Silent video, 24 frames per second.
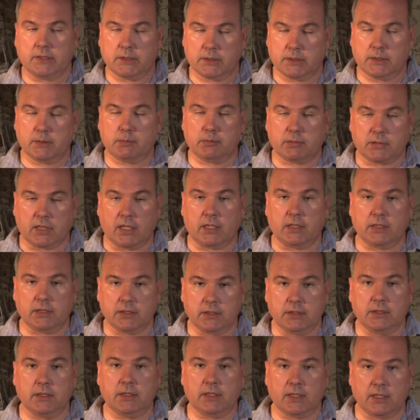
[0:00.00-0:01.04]
It's
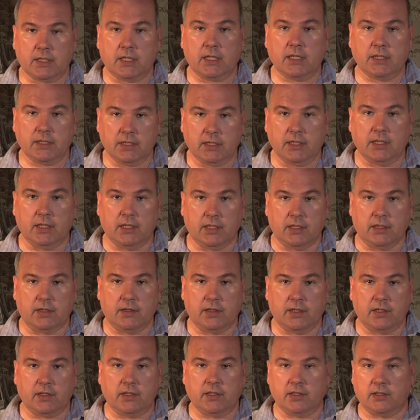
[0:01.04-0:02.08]
probably a good idea
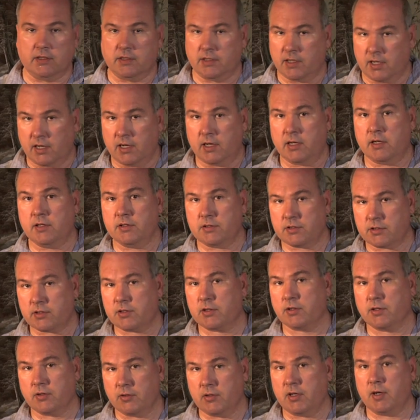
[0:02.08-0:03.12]
that you not
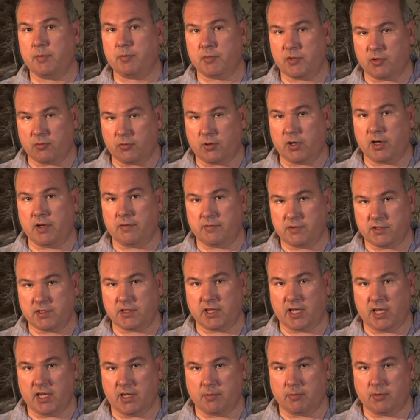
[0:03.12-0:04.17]
screw up the wife's
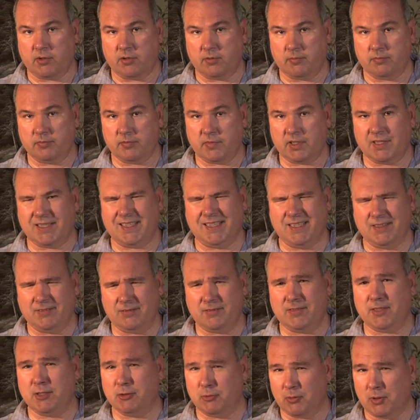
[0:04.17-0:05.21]
table if
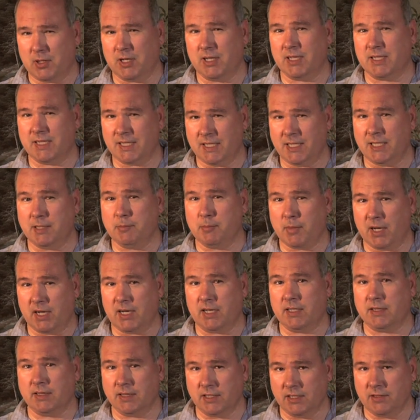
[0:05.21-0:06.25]
you want to keep
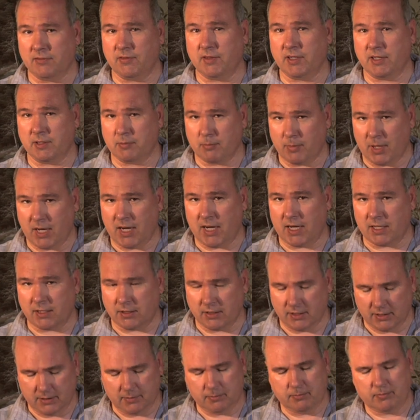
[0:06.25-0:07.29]
on living and
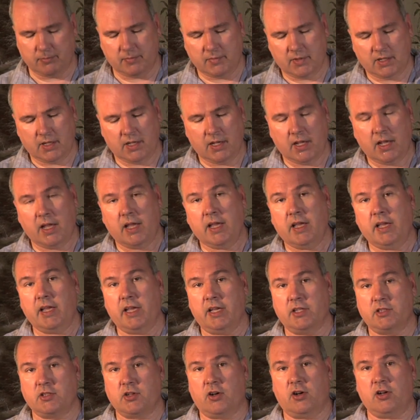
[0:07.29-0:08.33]
modeling.
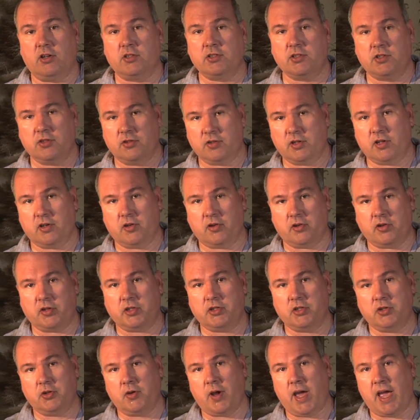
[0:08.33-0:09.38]
It's also going
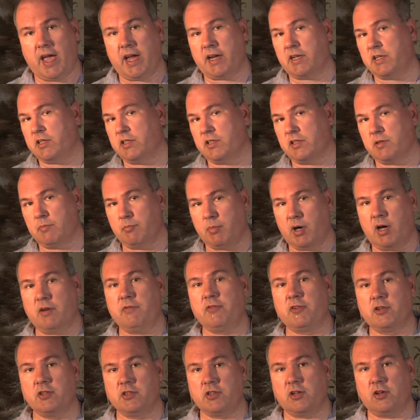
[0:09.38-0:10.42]
to act as a
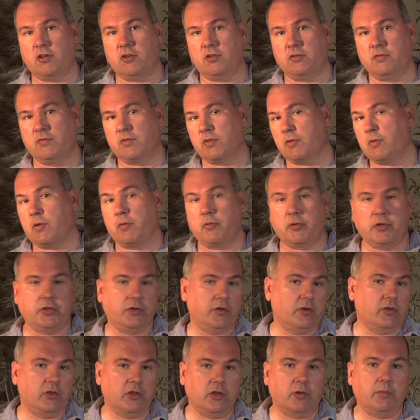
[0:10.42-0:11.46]
buffer zone for when we
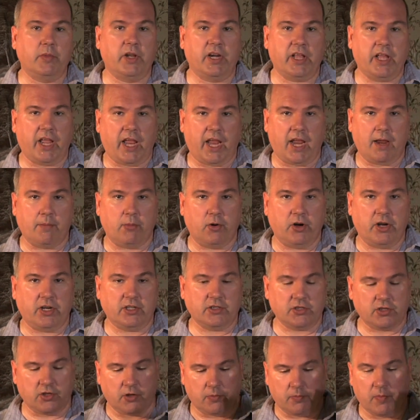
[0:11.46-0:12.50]
do a little bit of hammering,
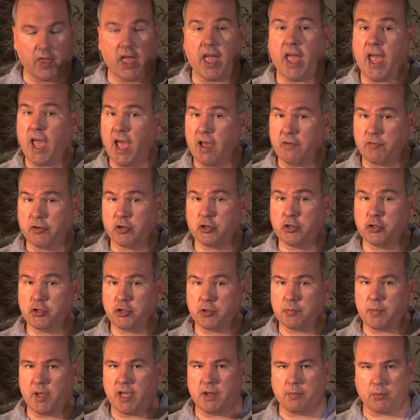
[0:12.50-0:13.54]
so have your
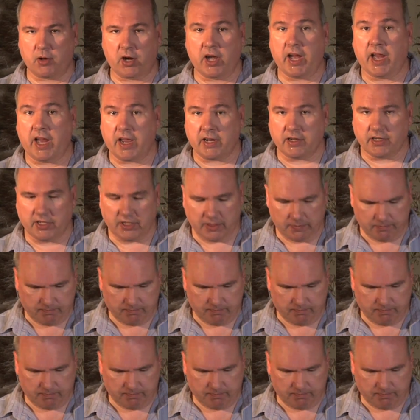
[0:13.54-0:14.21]
newspaper handy.